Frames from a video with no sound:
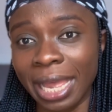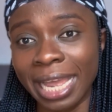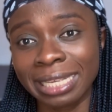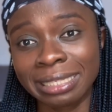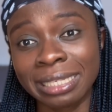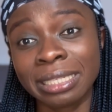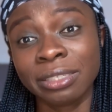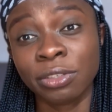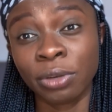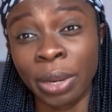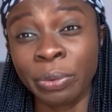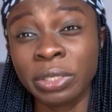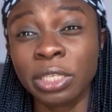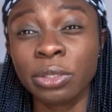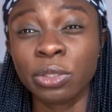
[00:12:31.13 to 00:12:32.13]
I, I
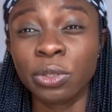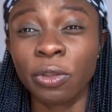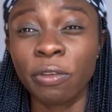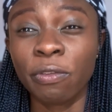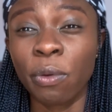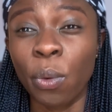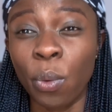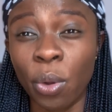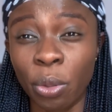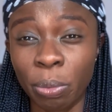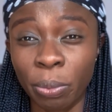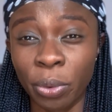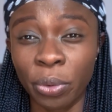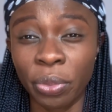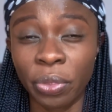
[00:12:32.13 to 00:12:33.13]
wanted to study for one
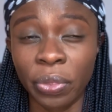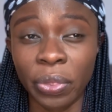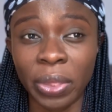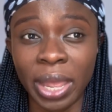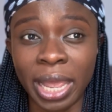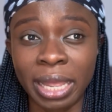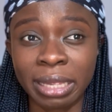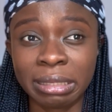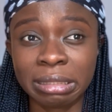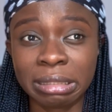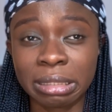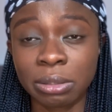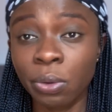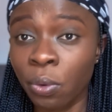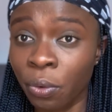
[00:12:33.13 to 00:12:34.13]
month and
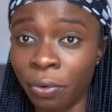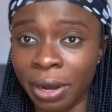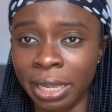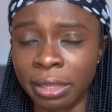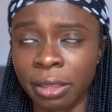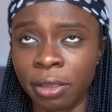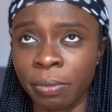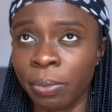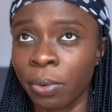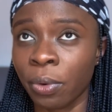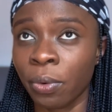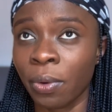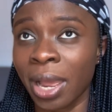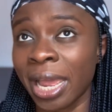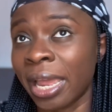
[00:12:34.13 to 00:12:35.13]
go right the
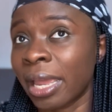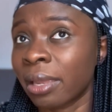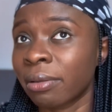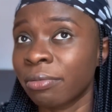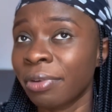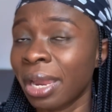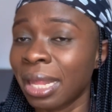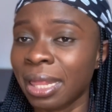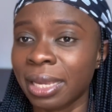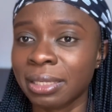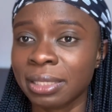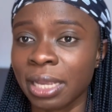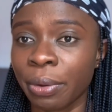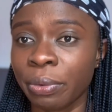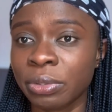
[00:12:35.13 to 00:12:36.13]
but I
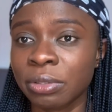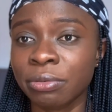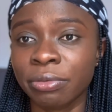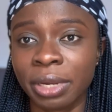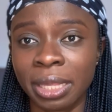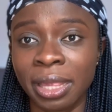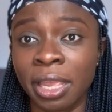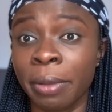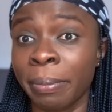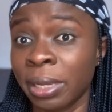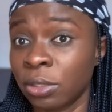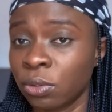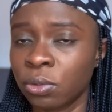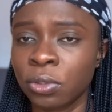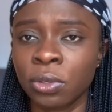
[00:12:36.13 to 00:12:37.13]
realized I wasn't ready and
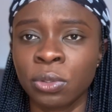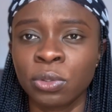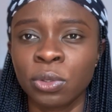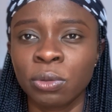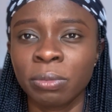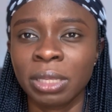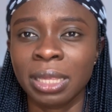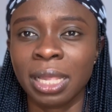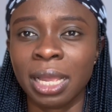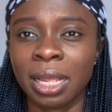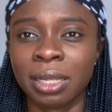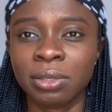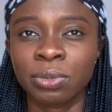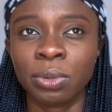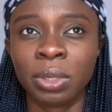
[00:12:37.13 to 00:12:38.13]
my teacher told me
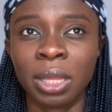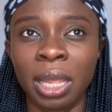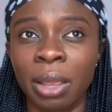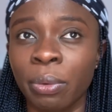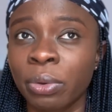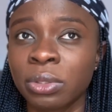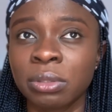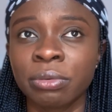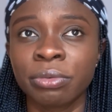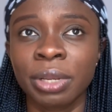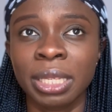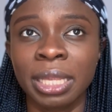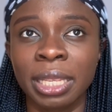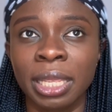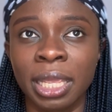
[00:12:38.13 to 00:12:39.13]
that as well, that I wasn't
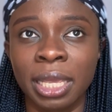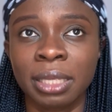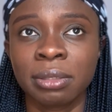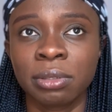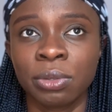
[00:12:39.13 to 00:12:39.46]
ready yet.